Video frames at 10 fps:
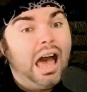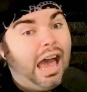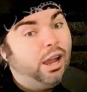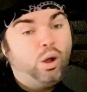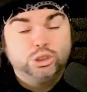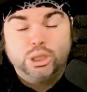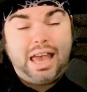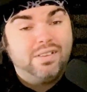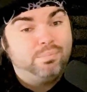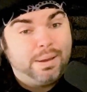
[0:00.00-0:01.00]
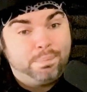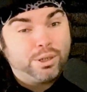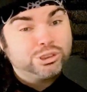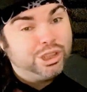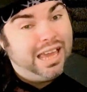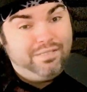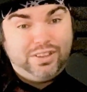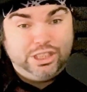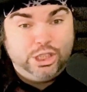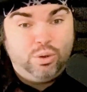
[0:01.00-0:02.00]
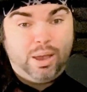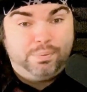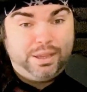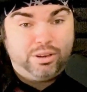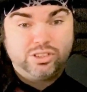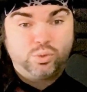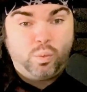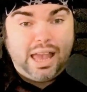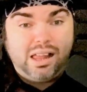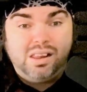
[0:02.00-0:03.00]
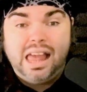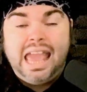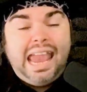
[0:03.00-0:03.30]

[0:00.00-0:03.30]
I also have my personal FAQ up there as well.